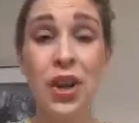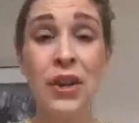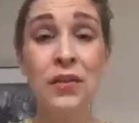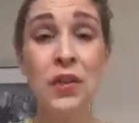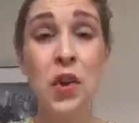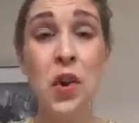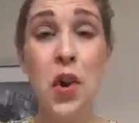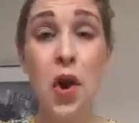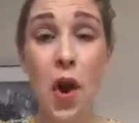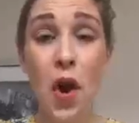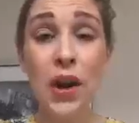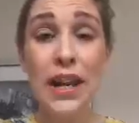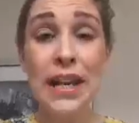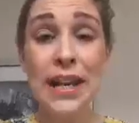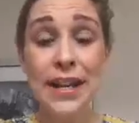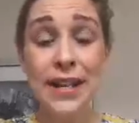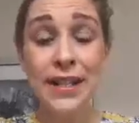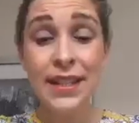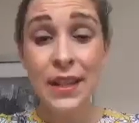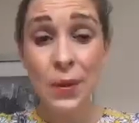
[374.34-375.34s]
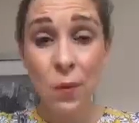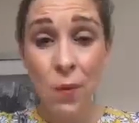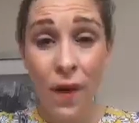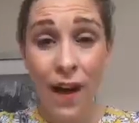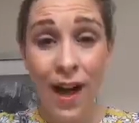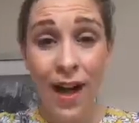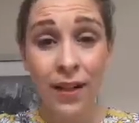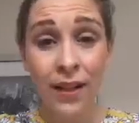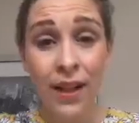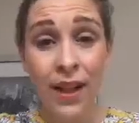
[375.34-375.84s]
If you're not eating
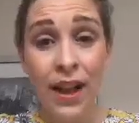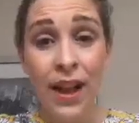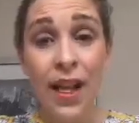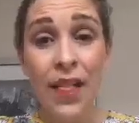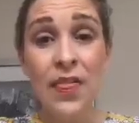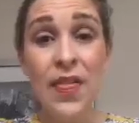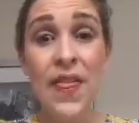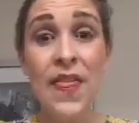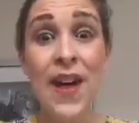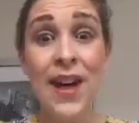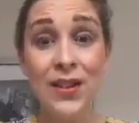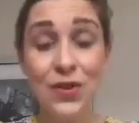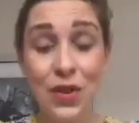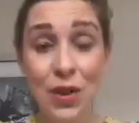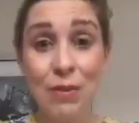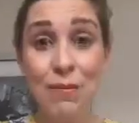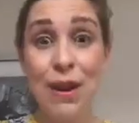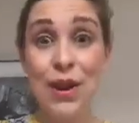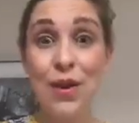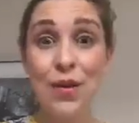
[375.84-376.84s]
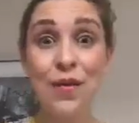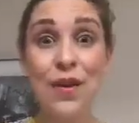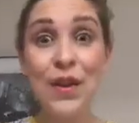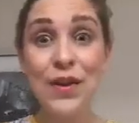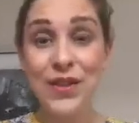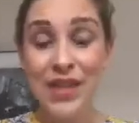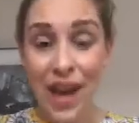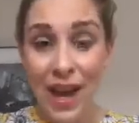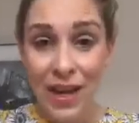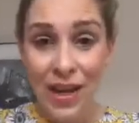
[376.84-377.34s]
well, then that's going to make you
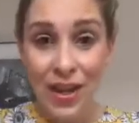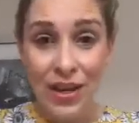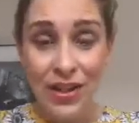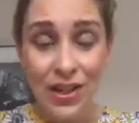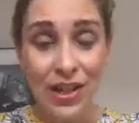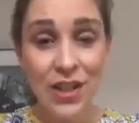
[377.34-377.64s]
feel tired,